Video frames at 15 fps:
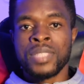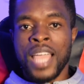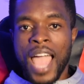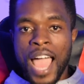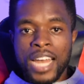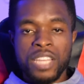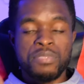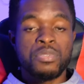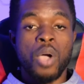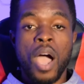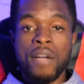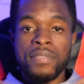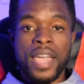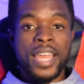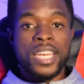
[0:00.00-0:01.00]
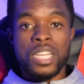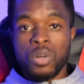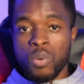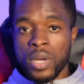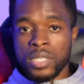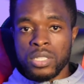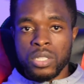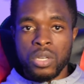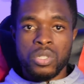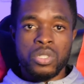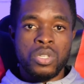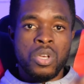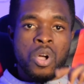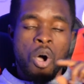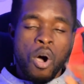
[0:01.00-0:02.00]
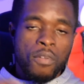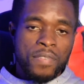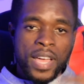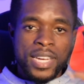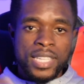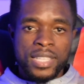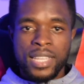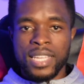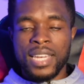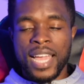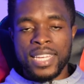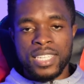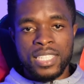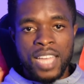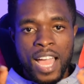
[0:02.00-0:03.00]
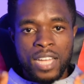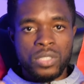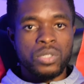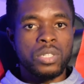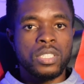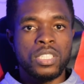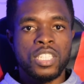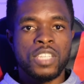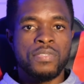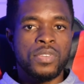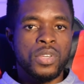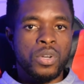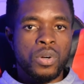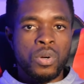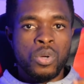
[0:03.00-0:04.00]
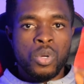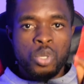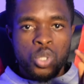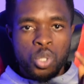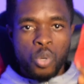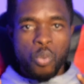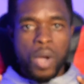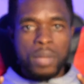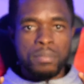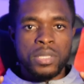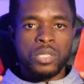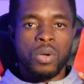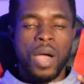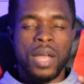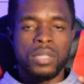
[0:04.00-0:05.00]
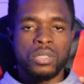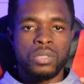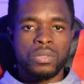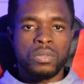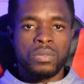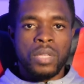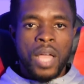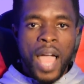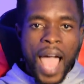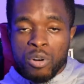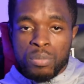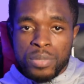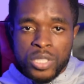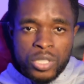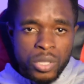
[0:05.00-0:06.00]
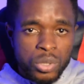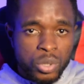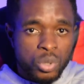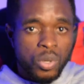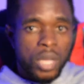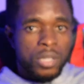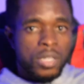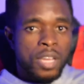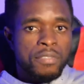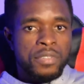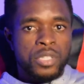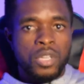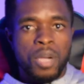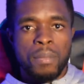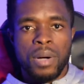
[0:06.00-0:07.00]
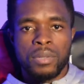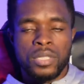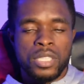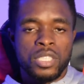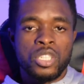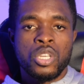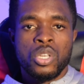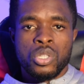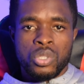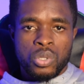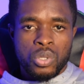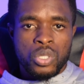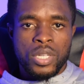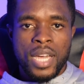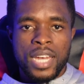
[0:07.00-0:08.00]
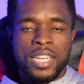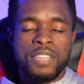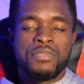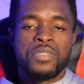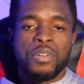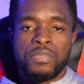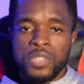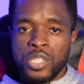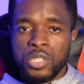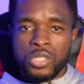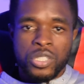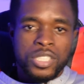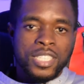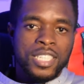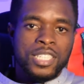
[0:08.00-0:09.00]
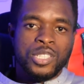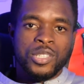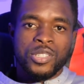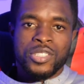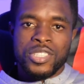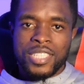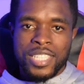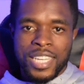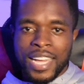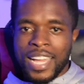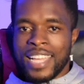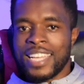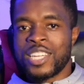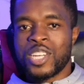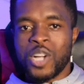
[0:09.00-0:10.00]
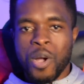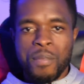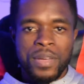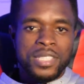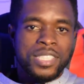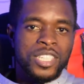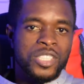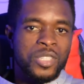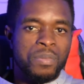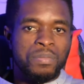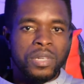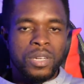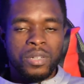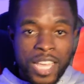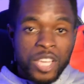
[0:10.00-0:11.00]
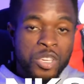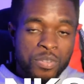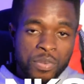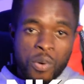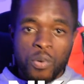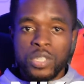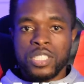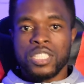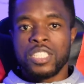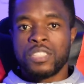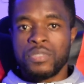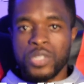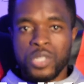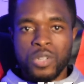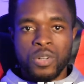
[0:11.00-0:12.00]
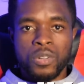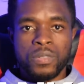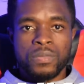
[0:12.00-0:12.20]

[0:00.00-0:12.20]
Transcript: And if you have any questions of anything I didn't handle in this video you want me to handle, I will be sure to do another video about it. So you can leave your video suggestions in the comment section. Thank you for watching this video.